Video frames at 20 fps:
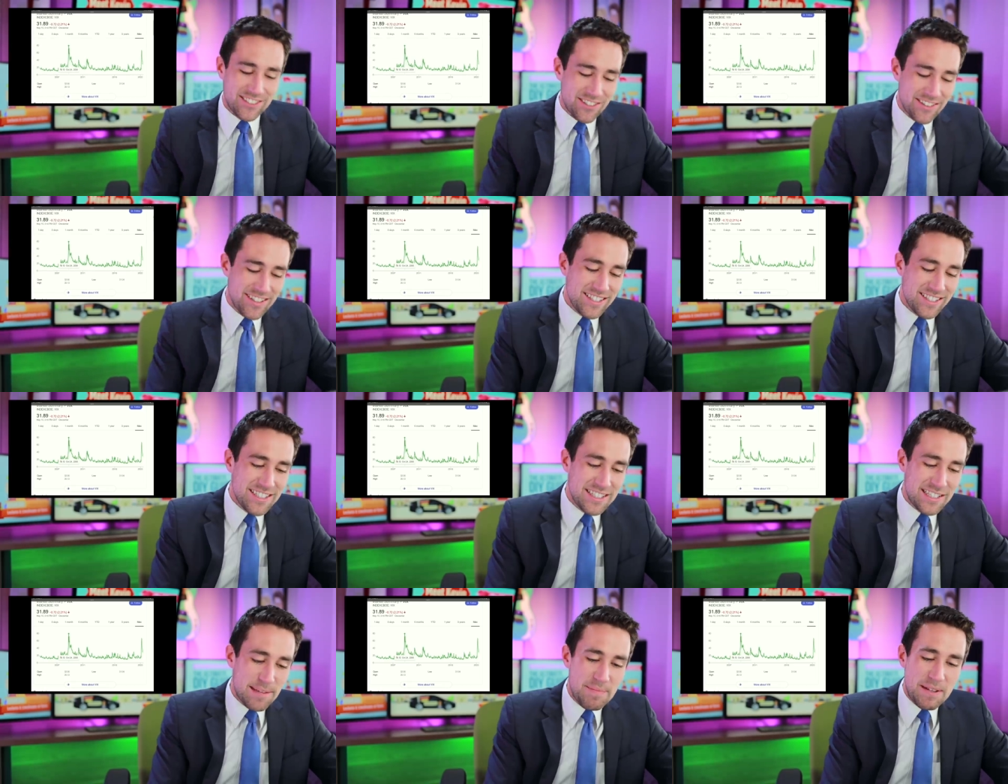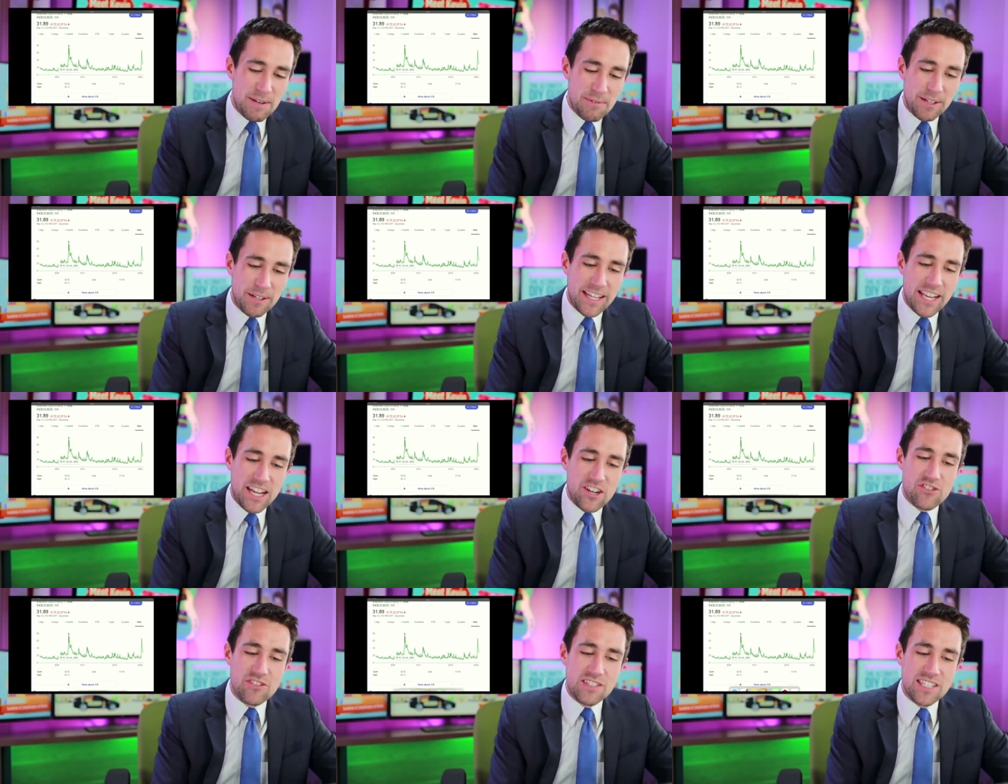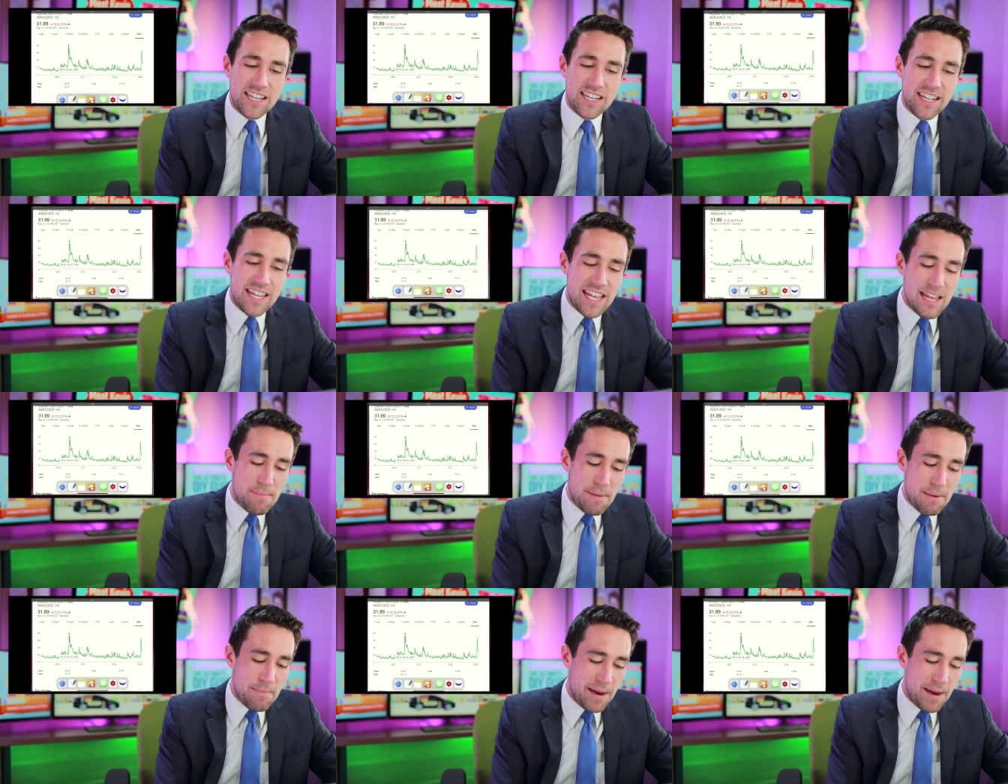So this is something really interesting to
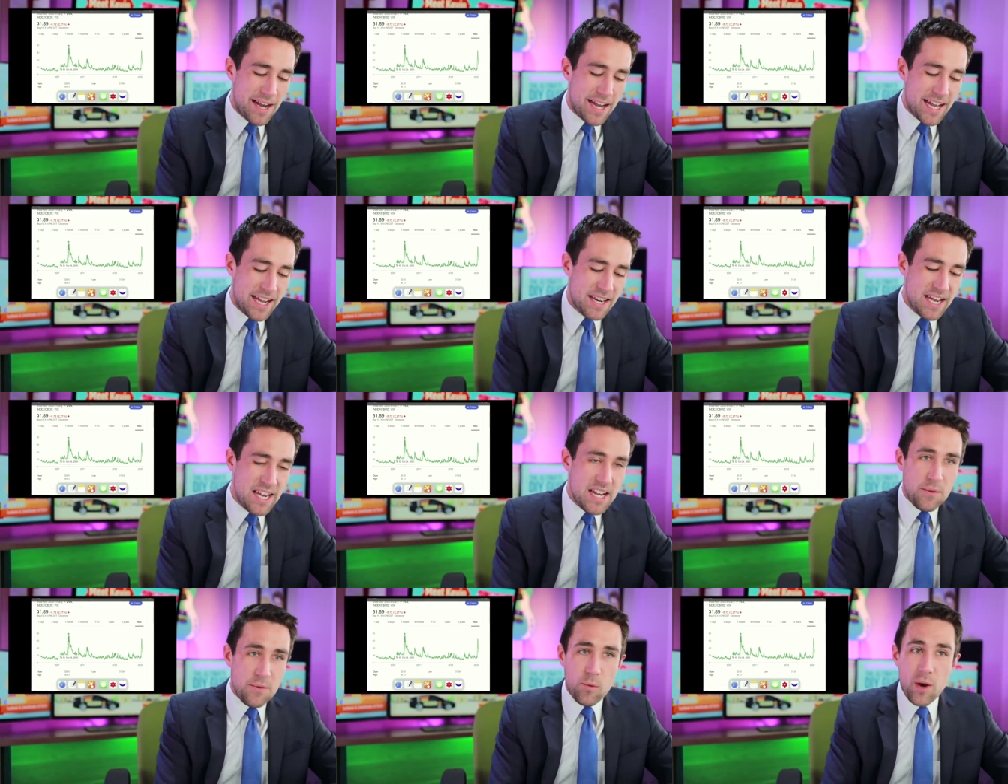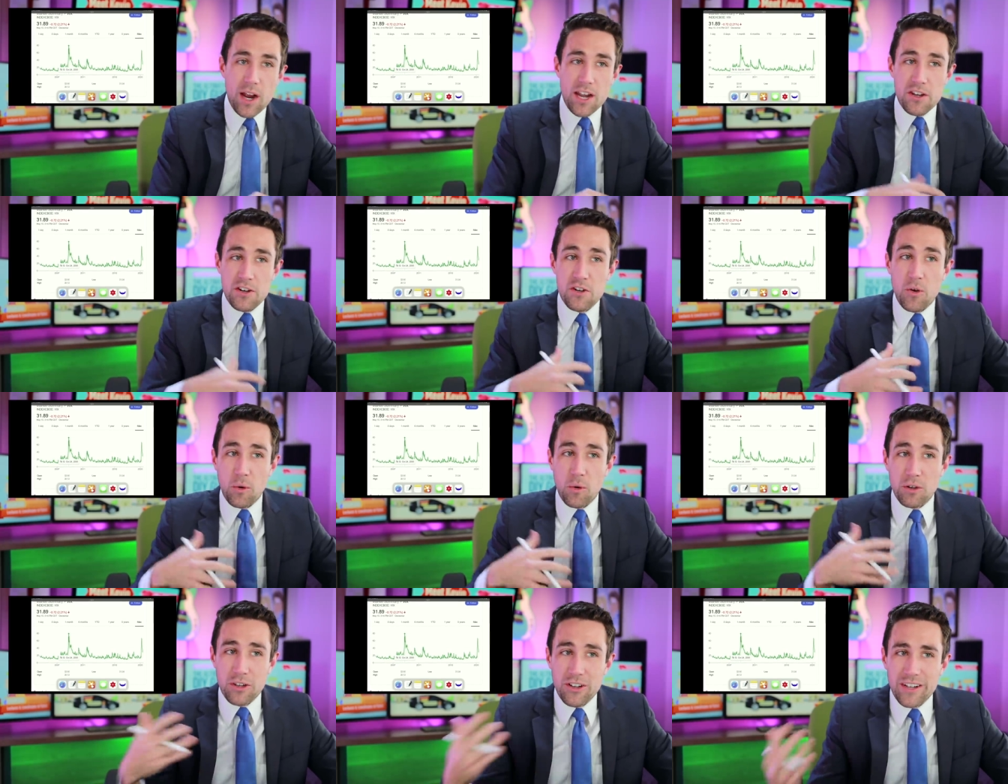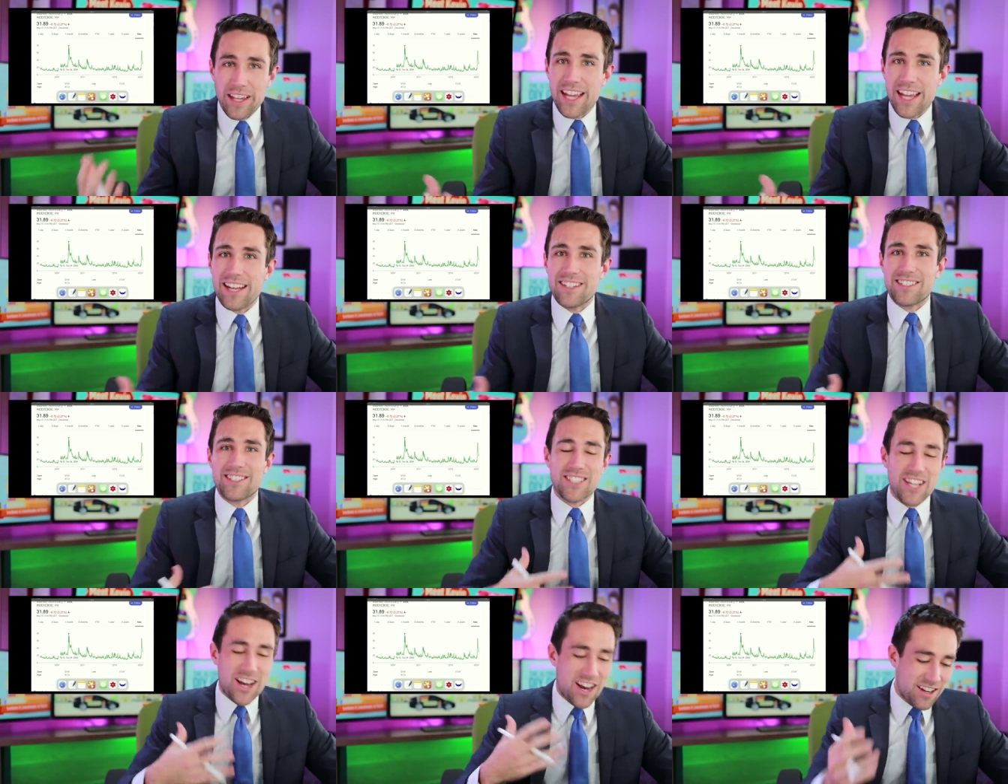keep in mind when you're looking at
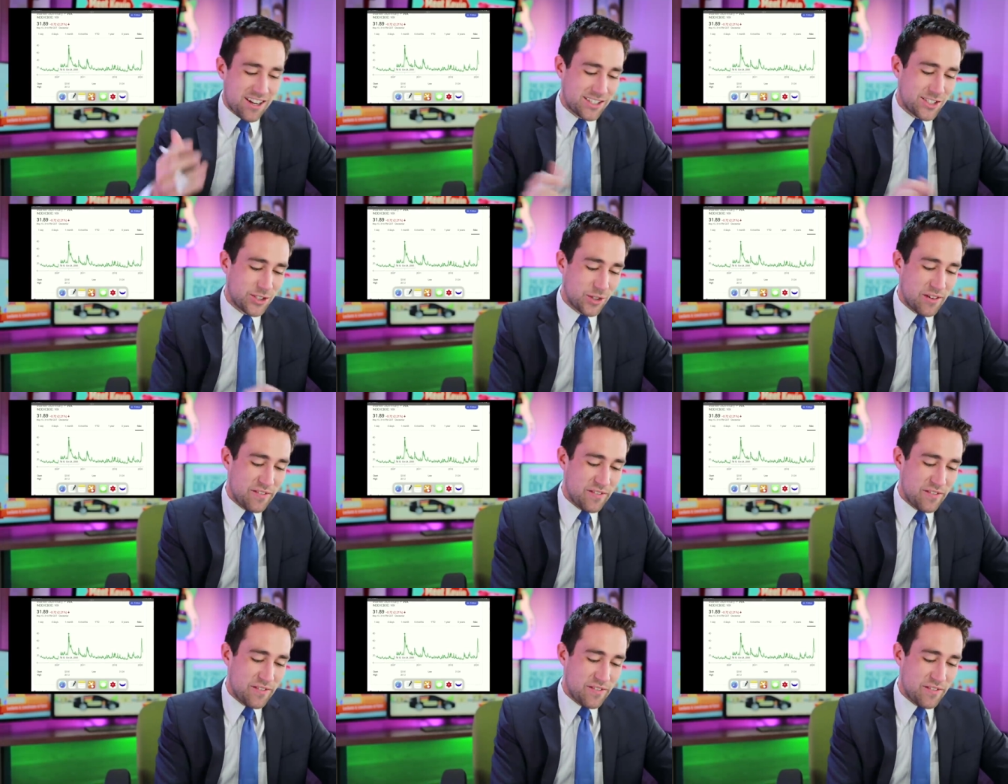stocks or